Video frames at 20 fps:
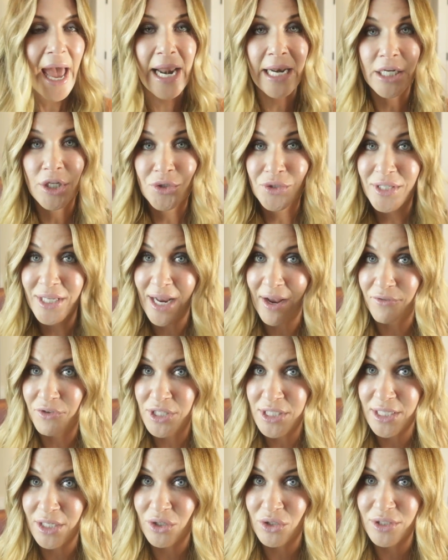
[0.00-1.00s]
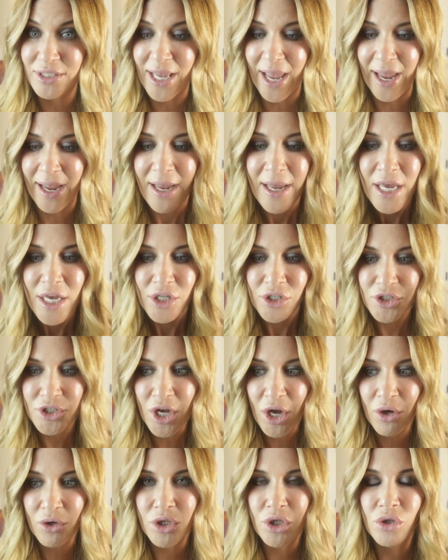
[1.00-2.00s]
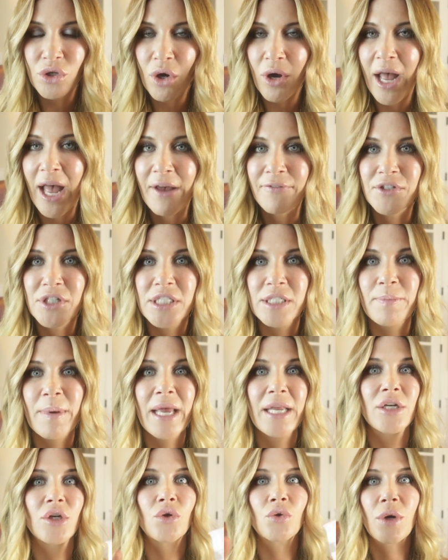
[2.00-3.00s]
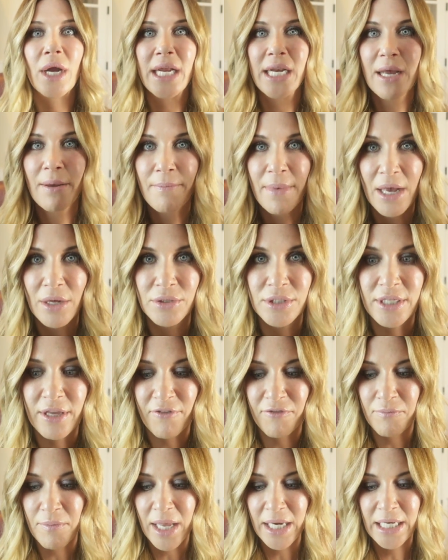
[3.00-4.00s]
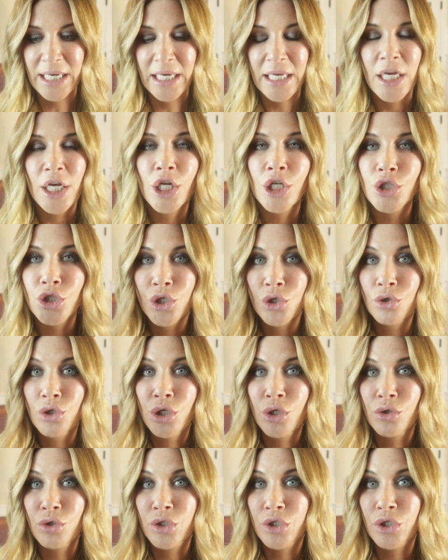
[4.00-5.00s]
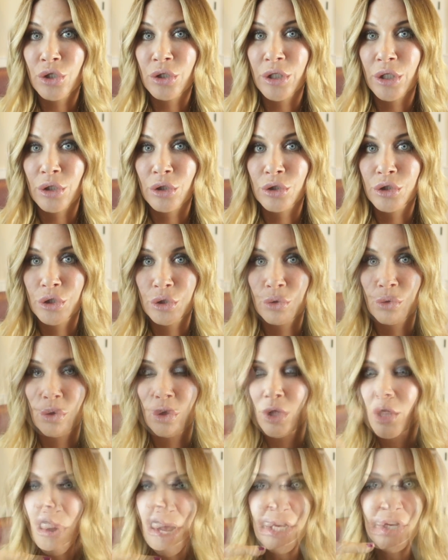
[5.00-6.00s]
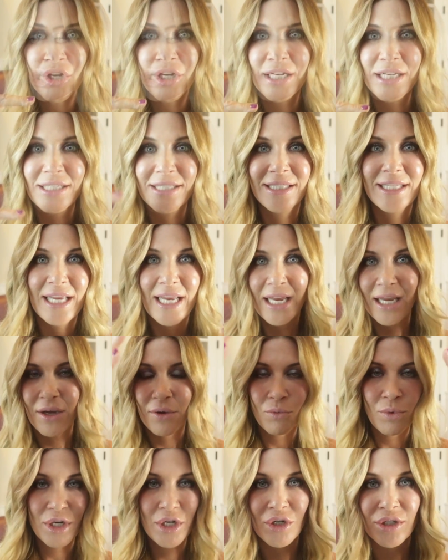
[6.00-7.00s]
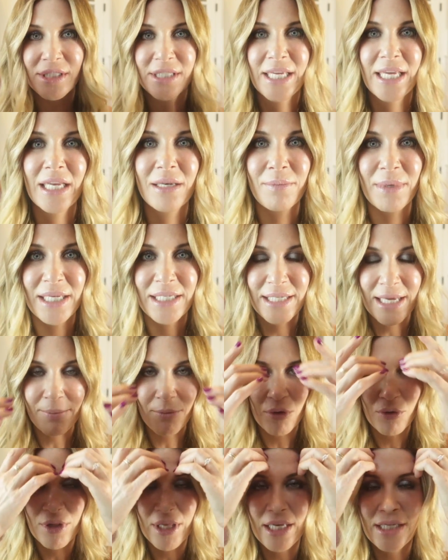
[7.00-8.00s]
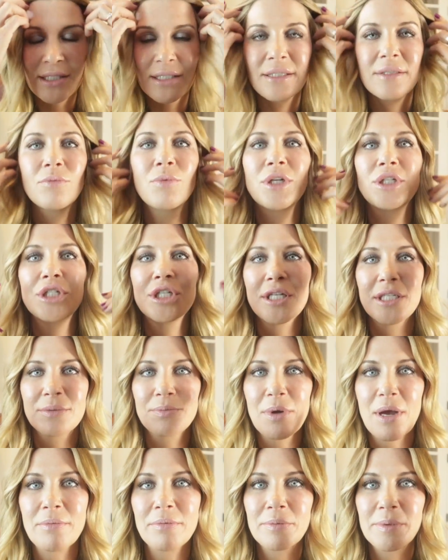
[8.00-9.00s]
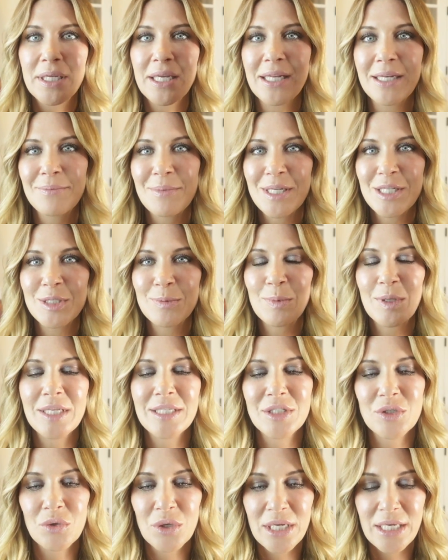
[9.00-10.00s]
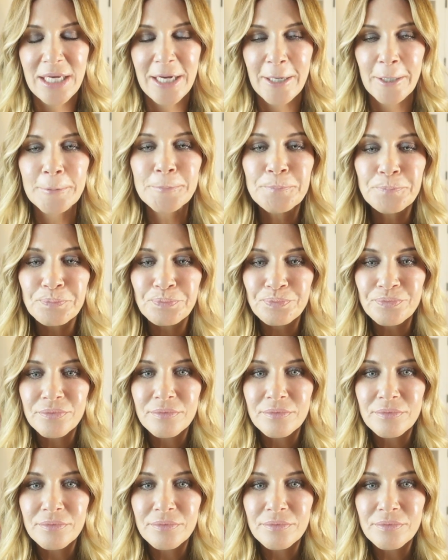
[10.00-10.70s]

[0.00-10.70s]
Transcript: and I use it every single day. So you don't have to spend great amounts of money to use your little tool. What you're going to see when you're seeing me demo this, which is probably going to be split screen here,